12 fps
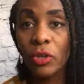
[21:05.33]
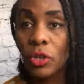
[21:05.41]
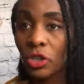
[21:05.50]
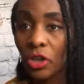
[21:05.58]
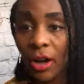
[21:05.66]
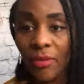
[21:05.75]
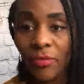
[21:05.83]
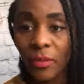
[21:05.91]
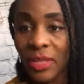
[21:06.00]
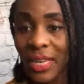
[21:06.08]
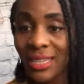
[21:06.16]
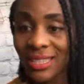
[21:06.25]
you start from
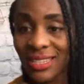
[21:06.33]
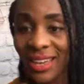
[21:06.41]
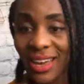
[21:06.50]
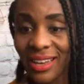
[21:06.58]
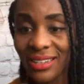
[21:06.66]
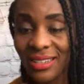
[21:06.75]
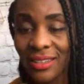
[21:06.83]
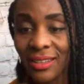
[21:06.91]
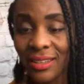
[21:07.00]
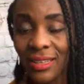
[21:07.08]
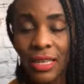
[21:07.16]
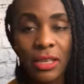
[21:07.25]
the inside,
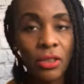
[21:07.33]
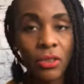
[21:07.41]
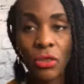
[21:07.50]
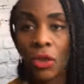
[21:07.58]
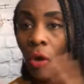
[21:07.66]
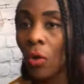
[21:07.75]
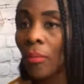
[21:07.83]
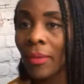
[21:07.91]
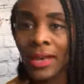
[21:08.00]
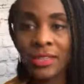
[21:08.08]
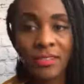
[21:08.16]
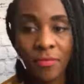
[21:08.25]
no
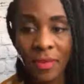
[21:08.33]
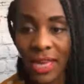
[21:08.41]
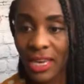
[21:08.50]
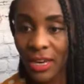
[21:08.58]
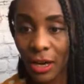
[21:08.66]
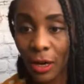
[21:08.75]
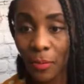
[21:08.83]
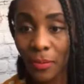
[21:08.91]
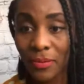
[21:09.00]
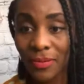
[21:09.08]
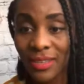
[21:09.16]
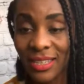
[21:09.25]
amount of makeup
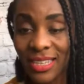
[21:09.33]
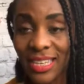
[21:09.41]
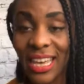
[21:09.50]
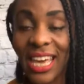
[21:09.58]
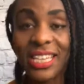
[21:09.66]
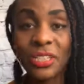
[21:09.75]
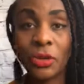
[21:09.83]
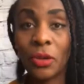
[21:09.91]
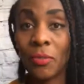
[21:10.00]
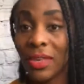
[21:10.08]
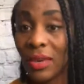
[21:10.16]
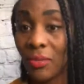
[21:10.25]
is going to
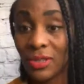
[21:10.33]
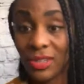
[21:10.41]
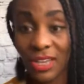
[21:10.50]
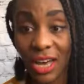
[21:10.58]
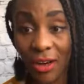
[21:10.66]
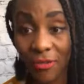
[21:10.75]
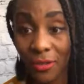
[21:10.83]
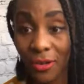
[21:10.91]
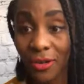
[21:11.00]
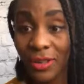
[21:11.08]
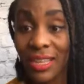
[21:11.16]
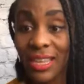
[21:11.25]
be able to
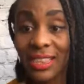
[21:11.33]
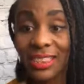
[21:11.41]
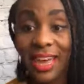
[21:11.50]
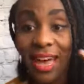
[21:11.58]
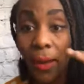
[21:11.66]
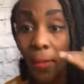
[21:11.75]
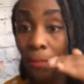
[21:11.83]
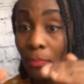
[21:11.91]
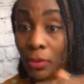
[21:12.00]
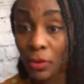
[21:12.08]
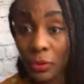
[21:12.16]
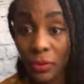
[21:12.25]
cover that
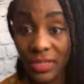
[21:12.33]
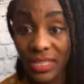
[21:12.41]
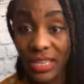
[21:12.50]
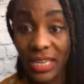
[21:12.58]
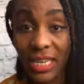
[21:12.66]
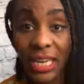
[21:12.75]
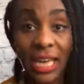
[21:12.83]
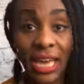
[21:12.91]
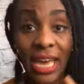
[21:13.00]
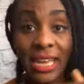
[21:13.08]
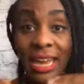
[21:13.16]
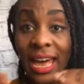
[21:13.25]
beauty
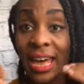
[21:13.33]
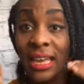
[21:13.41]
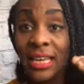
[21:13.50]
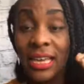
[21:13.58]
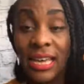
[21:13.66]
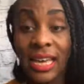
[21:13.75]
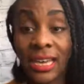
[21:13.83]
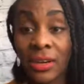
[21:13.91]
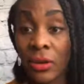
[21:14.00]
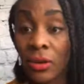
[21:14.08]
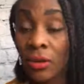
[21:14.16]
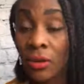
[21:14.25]
and that
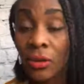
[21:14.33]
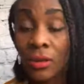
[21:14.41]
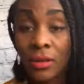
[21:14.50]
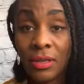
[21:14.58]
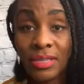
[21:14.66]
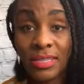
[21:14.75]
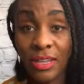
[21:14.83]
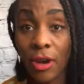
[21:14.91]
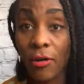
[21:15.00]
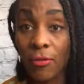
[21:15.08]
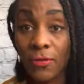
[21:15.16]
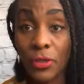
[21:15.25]
inner
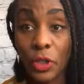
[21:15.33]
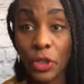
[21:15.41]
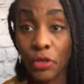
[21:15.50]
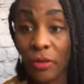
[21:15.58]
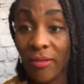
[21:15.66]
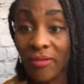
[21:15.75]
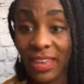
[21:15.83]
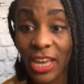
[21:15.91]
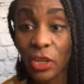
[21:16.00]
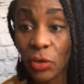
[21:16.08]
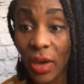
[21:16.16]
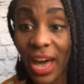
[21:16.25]
self strength
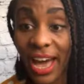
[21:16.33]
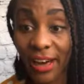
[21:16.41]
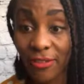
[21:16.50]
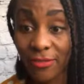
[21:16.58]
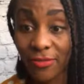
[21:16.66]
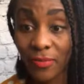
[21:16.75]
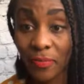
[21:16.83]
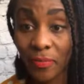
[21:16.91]
that you have.